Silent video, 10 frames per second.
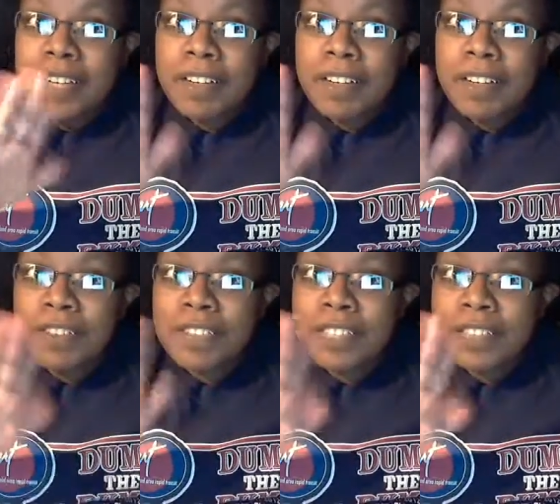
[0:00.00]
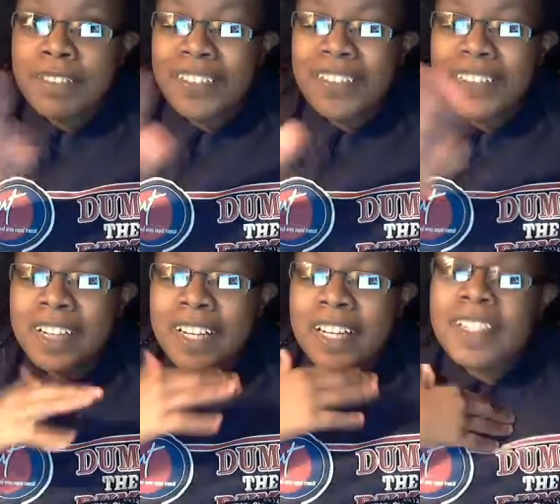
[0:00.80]
I agree with the war,
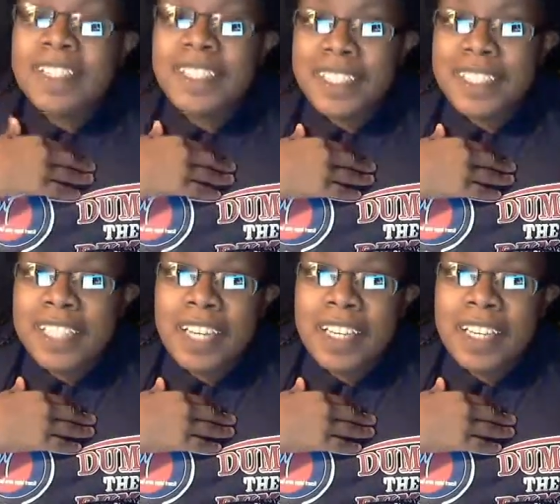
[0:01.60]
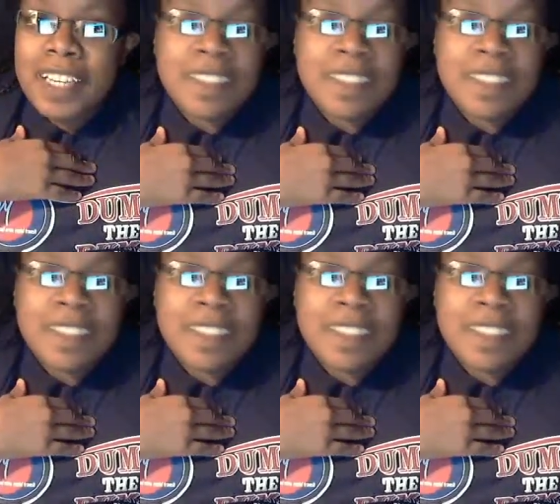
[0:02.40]
just saying.